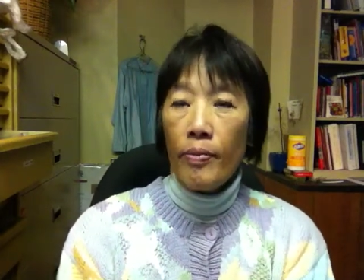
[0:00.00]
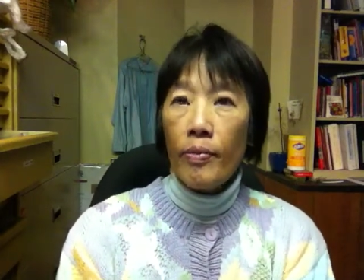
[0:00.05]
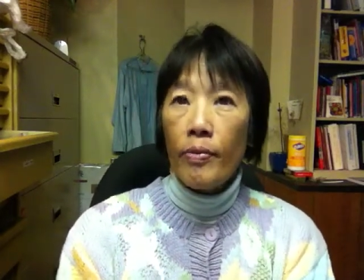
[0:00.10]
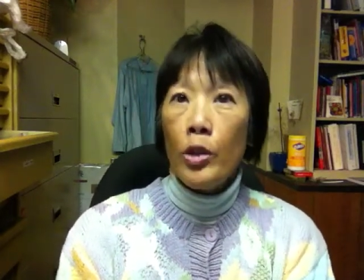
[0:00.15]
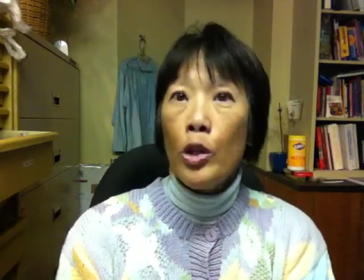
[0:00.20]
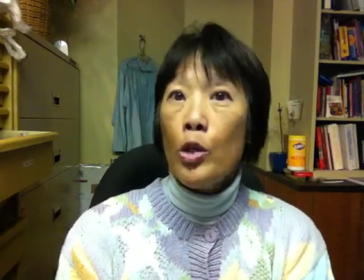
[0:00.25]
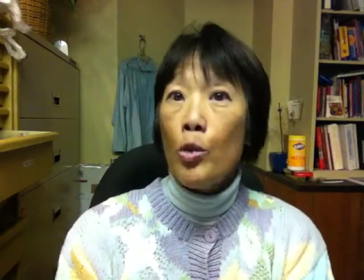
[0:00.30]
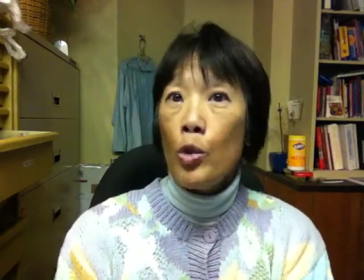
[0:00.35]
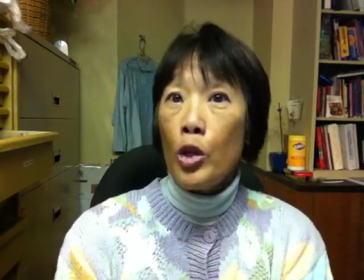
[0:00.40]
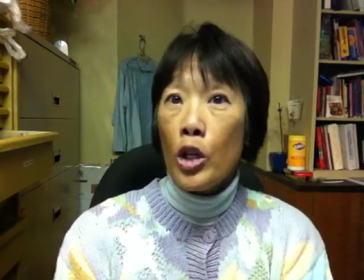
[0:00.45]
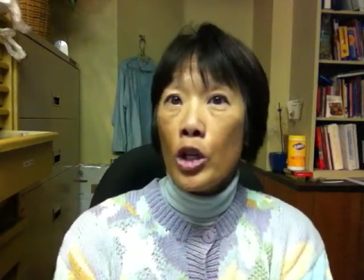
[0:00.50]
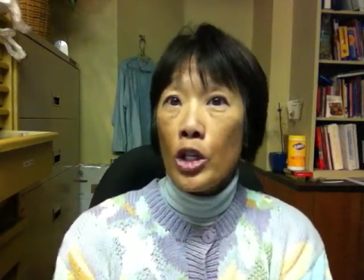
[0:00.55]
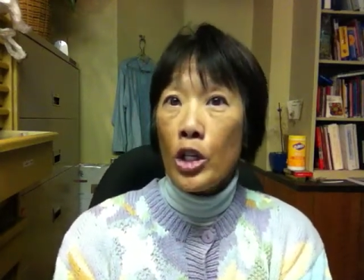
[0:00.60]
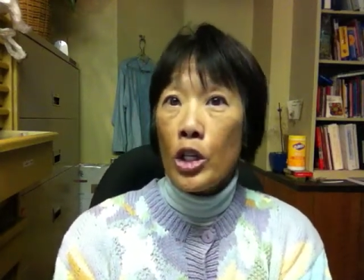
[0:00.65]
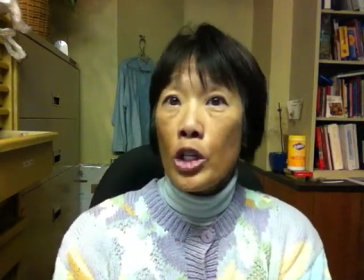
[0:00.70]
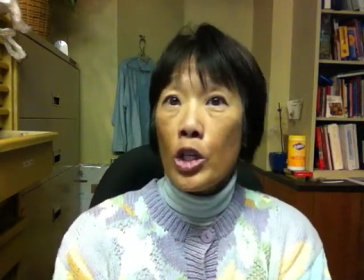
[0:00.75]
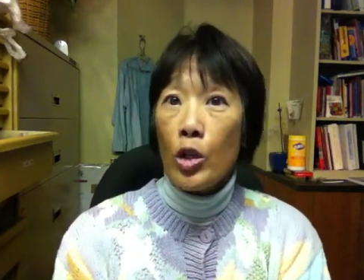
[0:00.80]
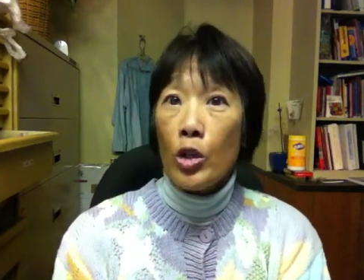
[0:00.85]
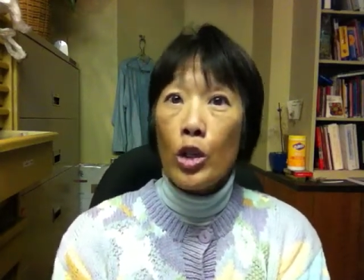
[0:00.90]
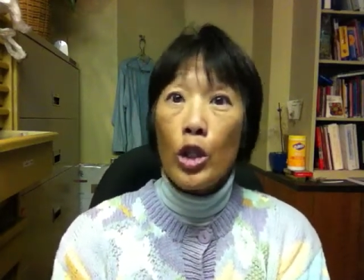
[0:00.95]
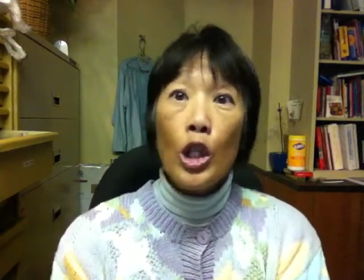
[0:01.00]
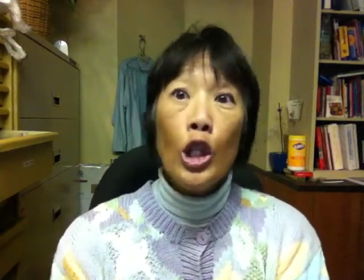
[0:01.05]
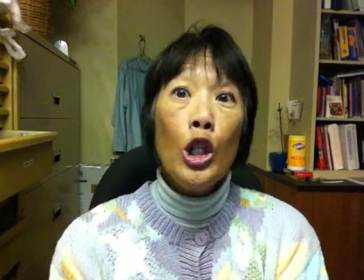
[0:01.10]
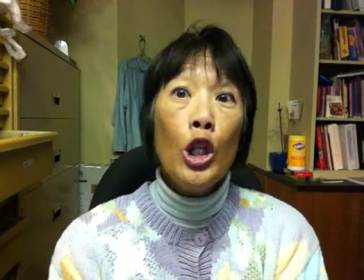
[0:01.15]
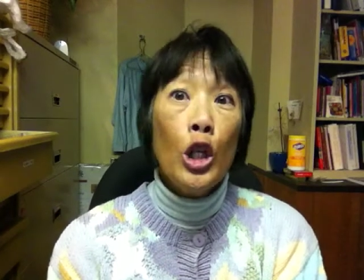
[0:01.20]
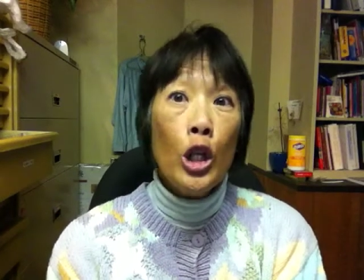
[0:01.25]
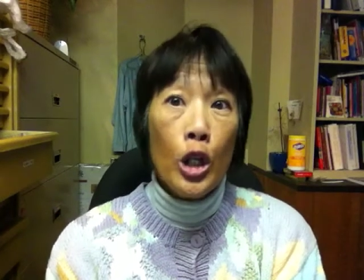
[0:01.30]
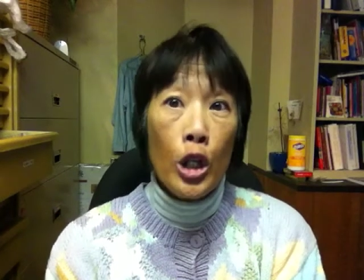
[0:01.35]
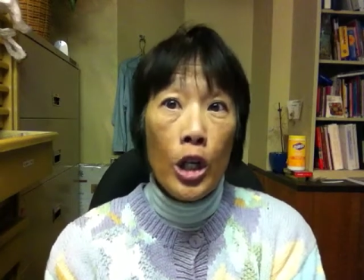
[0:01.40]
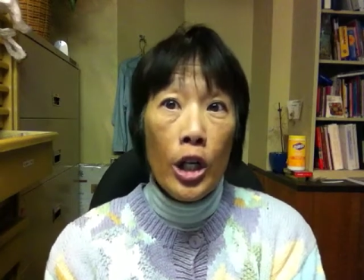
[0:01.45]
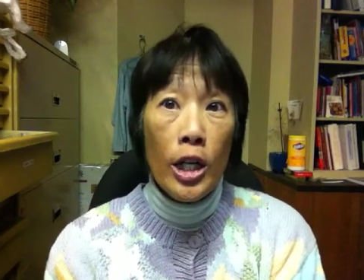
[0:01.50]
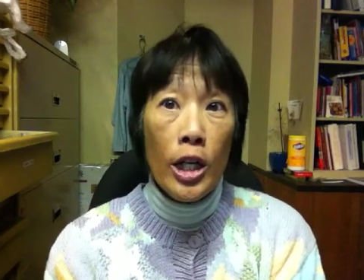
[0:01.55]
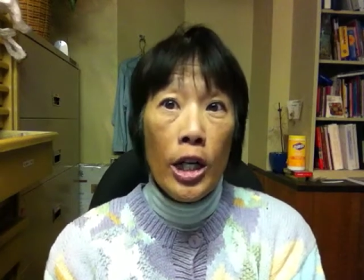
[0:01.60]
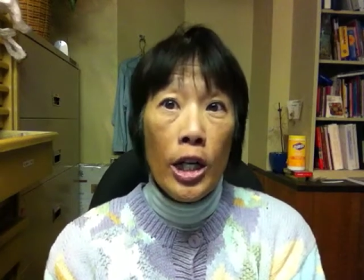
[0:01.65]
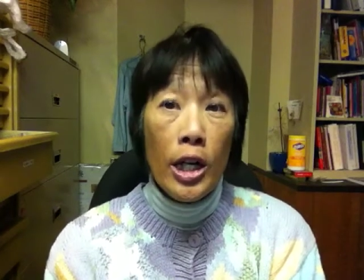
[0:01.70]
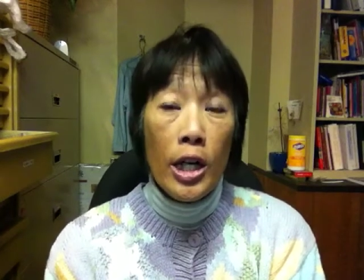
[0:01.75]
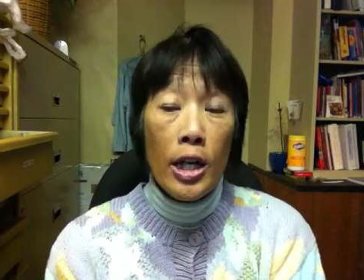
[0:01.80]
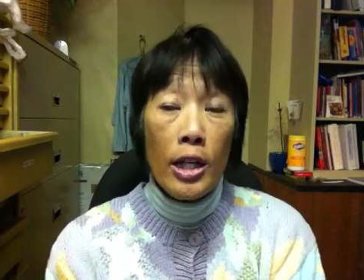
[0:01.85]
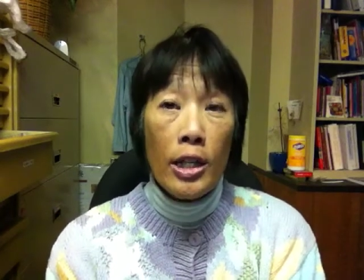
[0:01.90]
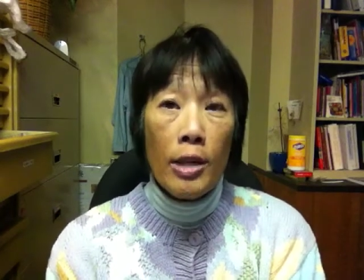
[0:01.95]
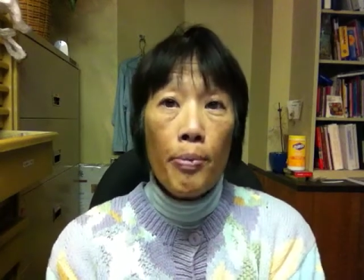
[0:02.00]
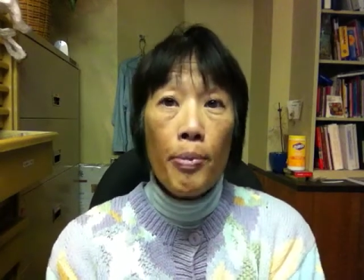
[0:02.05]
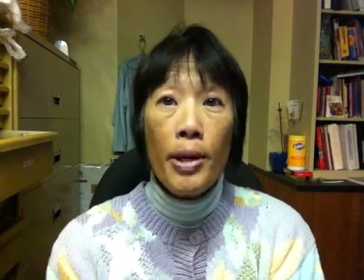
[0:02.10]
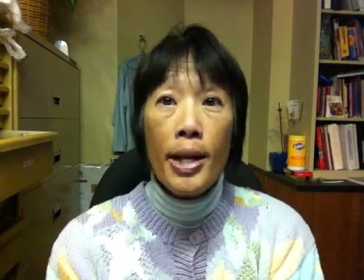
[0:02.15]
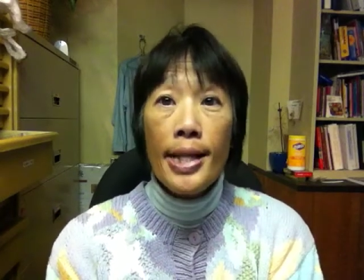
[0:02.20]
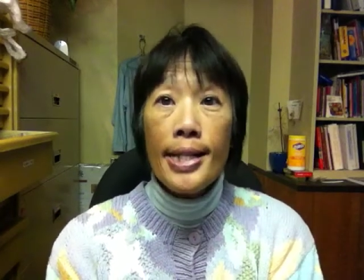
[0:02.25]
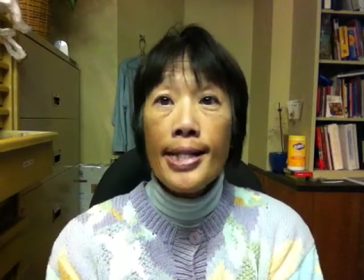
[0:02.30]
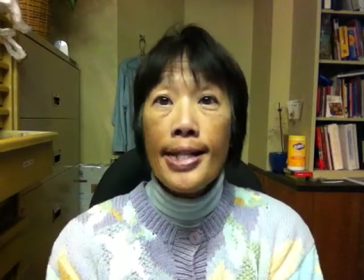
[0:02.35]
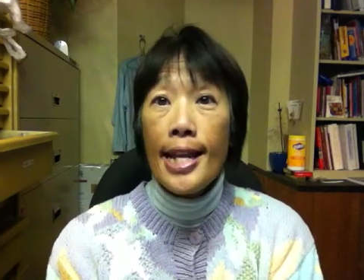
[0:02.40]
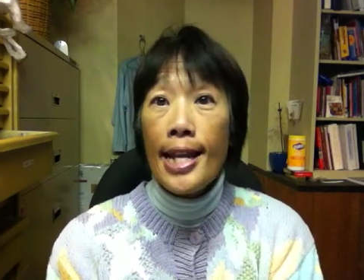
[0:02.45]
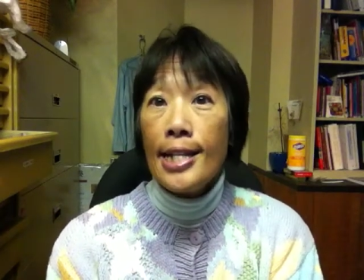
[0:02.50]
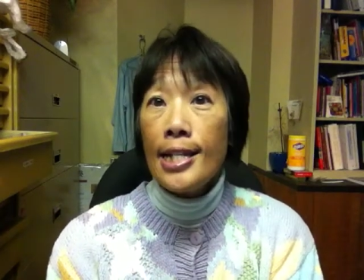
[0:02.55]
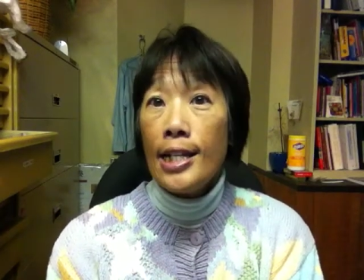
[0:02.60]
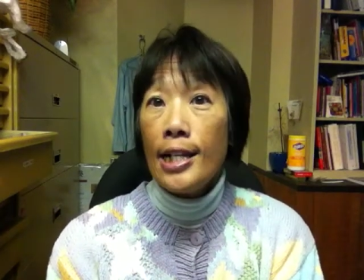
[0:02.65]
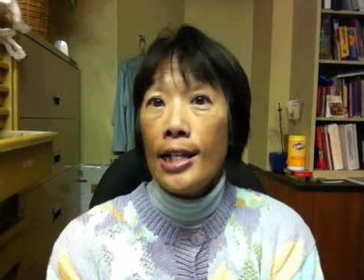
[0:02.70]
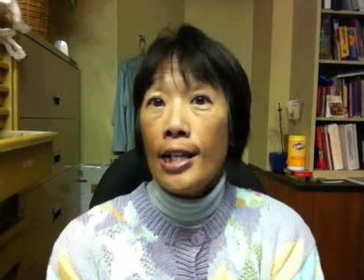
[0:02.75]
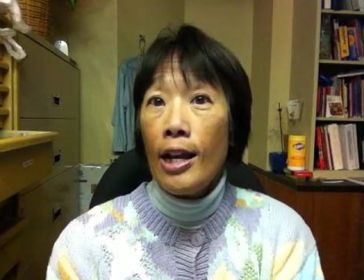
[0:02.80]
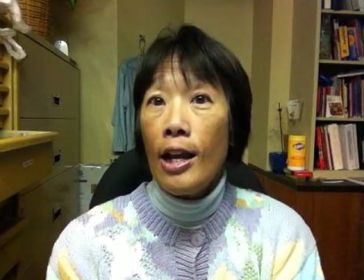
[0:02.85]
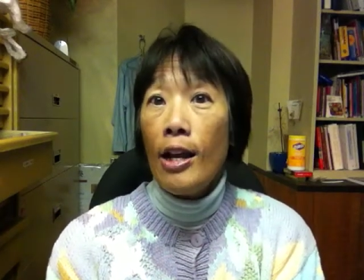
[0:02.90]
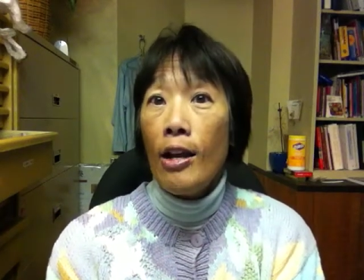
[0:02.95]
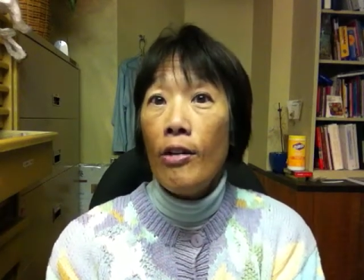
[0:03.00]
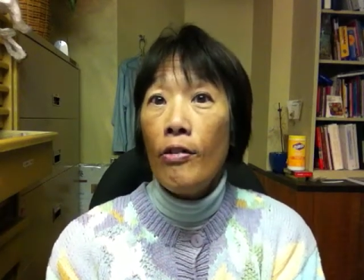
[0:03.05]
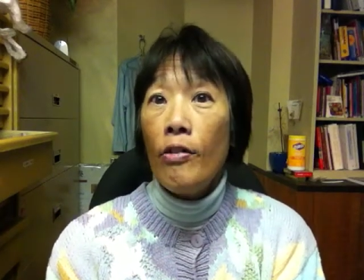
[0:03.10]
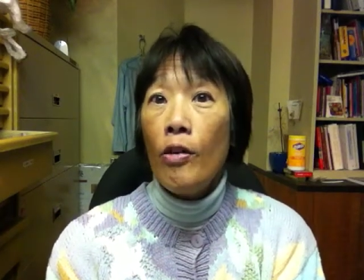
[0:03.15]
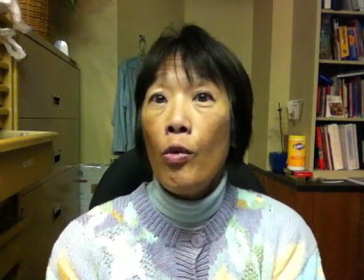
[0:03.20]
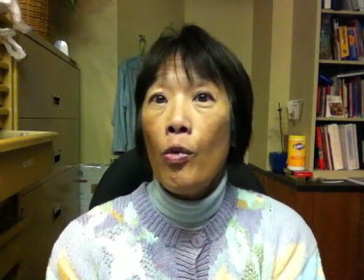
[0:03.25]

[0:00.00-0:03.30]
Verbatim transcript: new words or to learn the pronunciation of